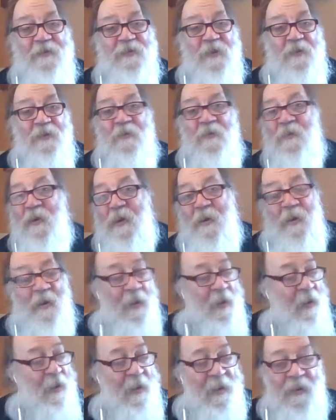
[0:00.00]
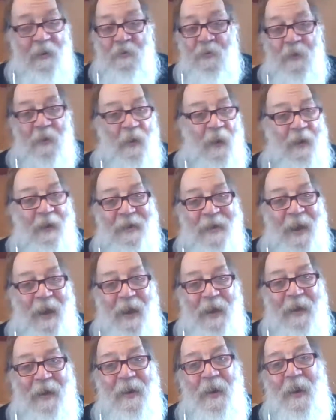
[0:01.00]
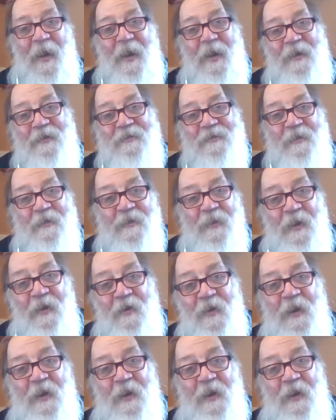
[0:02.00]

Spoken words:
So there were like 9 guys in there,